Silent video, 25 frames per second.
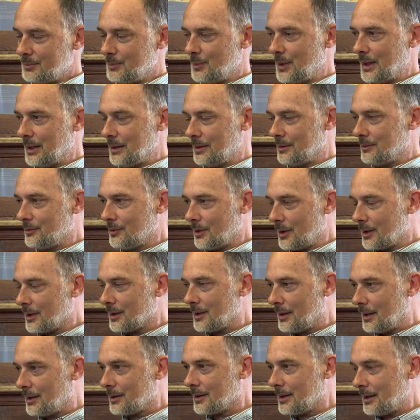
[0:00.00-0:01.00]
we can try
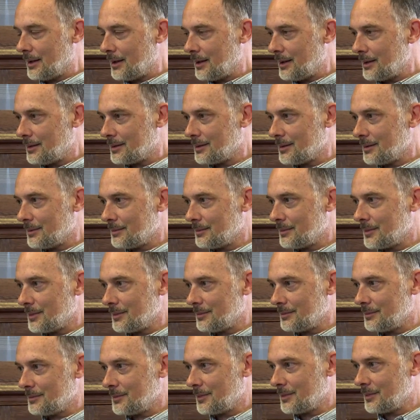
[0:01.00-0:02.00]
and calculate on,
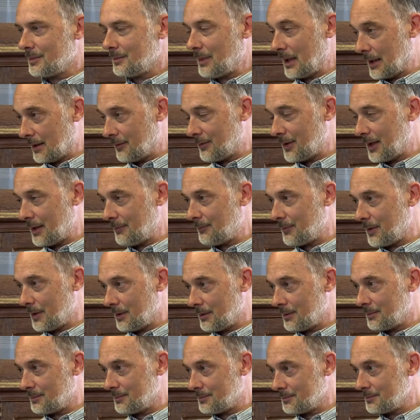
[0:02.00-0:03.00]
on the back of an
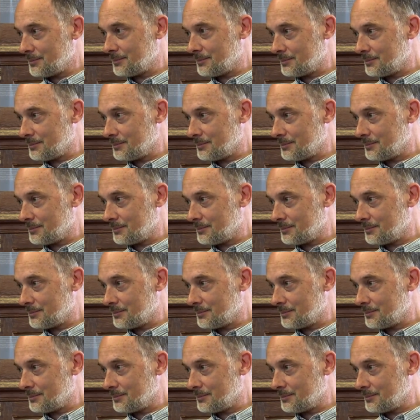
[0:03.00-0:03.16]
envelope